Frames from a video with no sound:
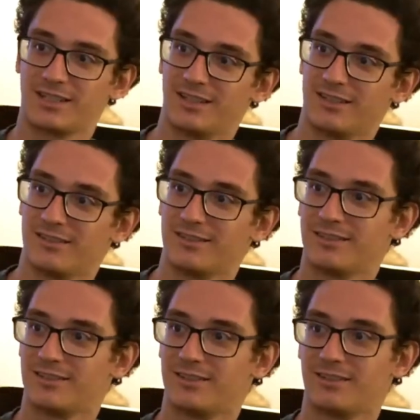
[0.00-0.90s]
kid.
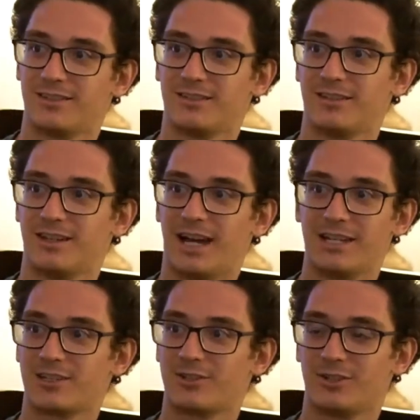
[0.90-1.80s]
I
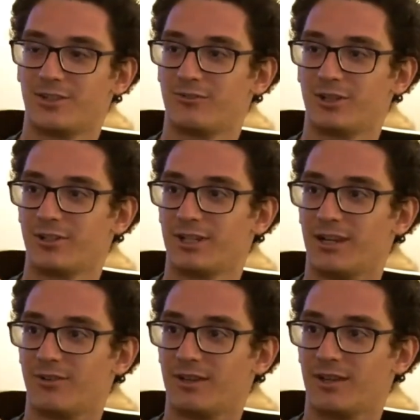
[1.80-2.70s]
just couldn't figure it
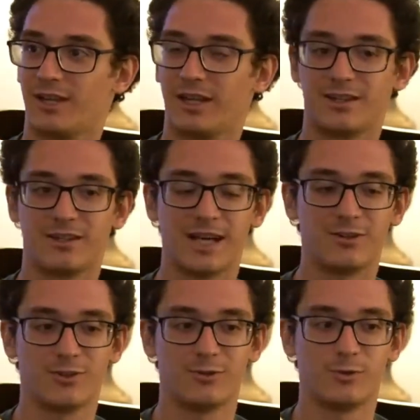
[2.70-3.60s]
out. Like, I
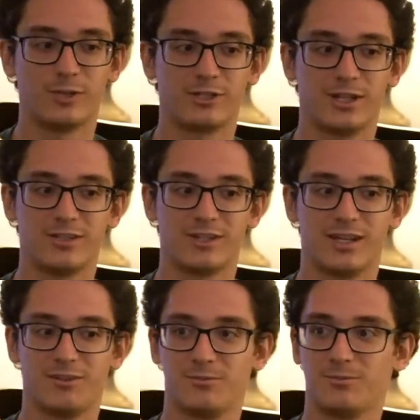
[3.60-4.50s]
don't know which age
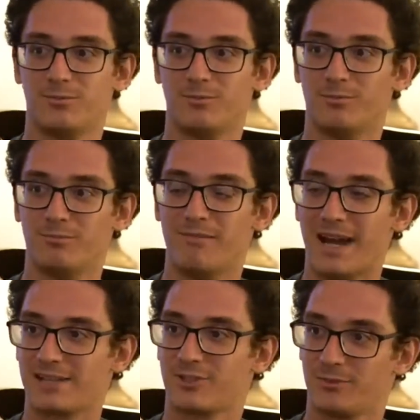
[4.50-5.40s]
I
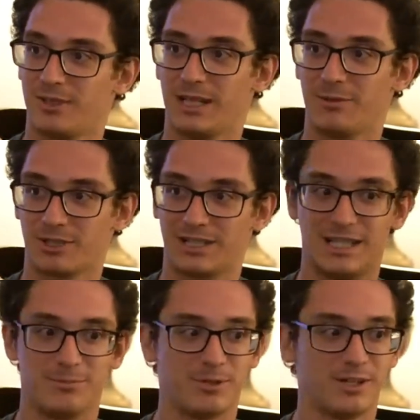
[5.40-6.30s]
mastered being able to
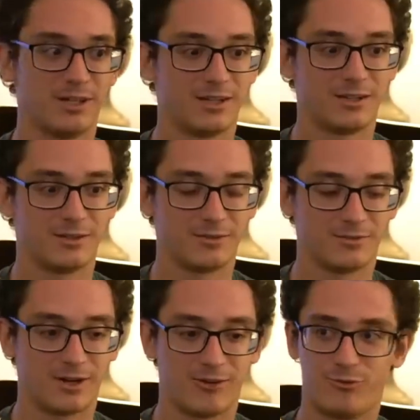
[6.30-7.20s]
keep
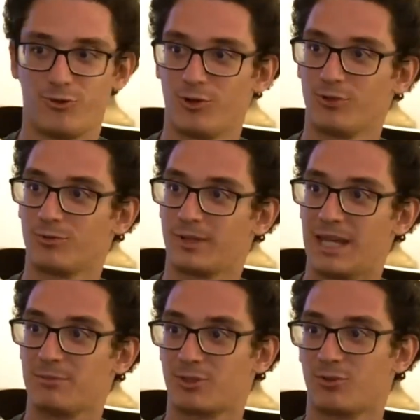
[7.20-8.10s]
a full
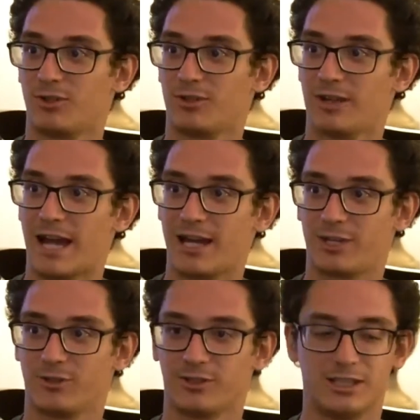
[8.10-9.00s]
game score
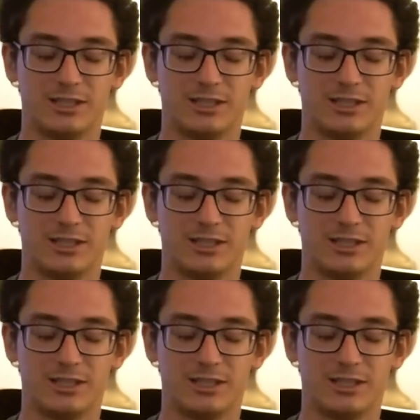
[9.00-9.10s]
accurately,